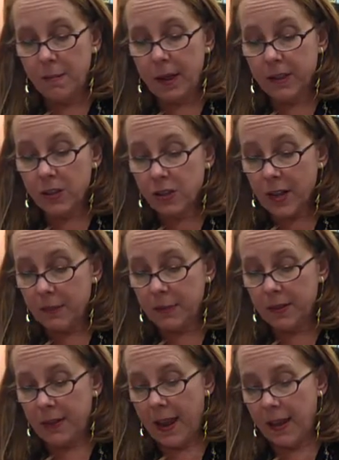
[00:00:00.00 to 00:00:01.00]
Becca
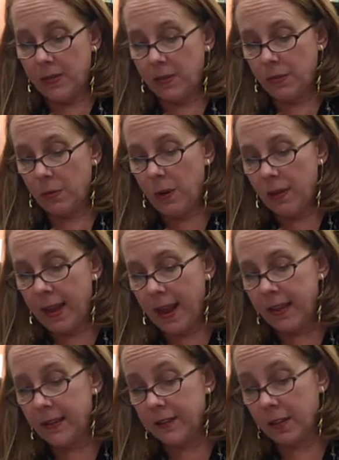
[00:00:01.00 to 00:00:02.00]
shaped the castle while
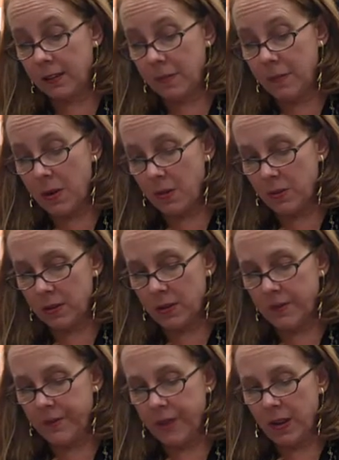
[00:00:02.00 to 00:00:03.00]
Hannah dug the moat.
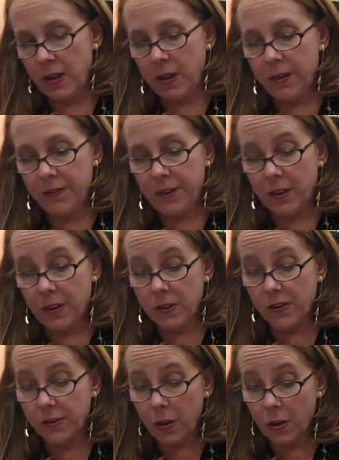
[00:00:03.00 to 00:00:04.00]
Her
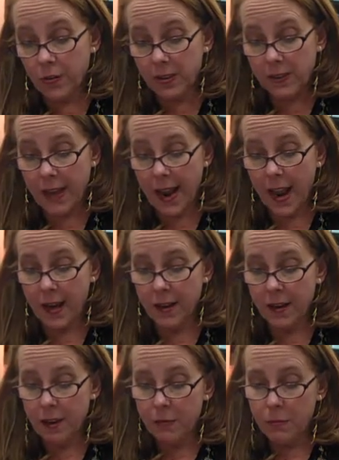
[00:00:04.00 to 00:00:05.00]
fingers furrowed the sand,
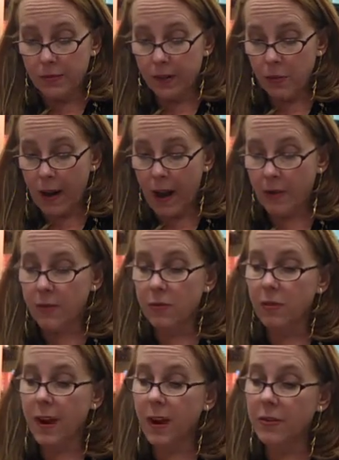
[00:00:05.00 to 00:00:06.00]
moving round
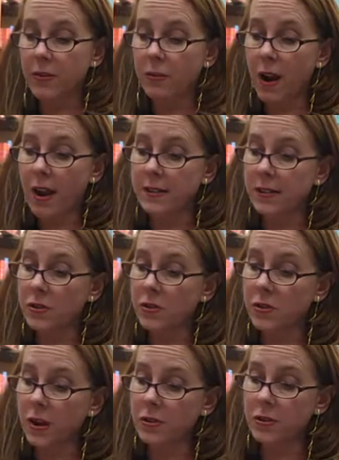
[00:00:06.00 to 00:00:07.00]
and round the rising
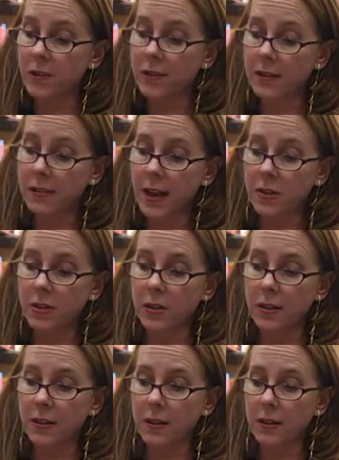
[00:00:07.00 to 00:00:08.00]
structure in the
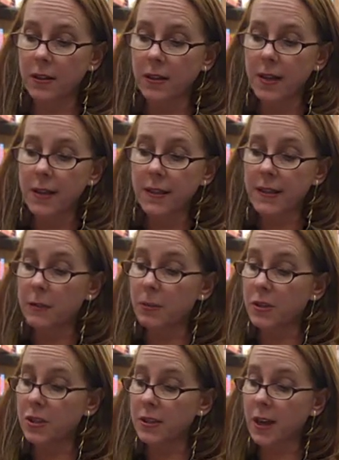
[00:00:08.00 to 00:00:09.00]
center. The
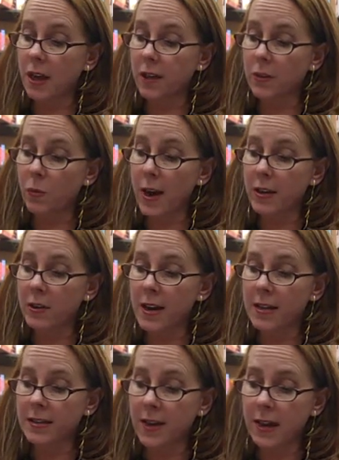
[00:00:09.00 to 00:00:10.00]
deeper she dug, the wetter
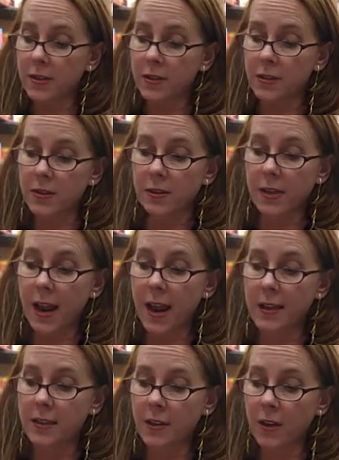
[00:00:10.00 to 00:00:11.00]
and denser the
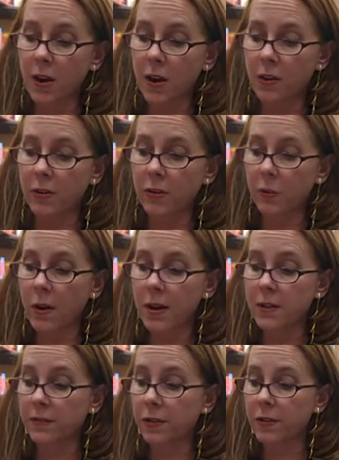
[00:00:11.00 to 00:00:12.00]
sand, and the harder it
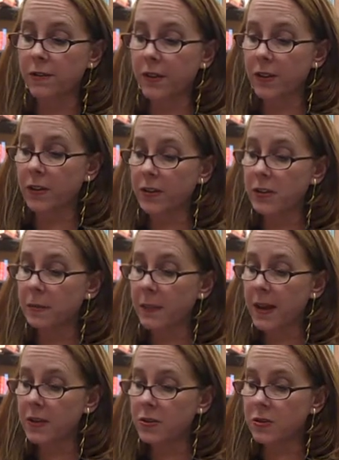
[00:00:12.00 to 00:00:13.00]
was for her fingers to
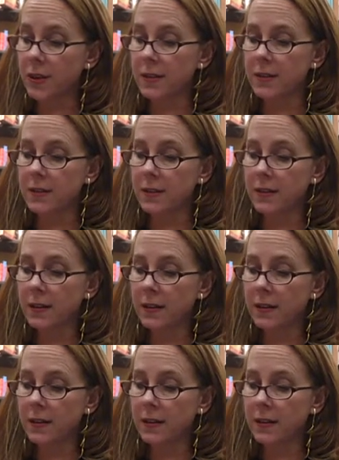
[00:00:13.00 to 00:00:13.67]
penetrate it.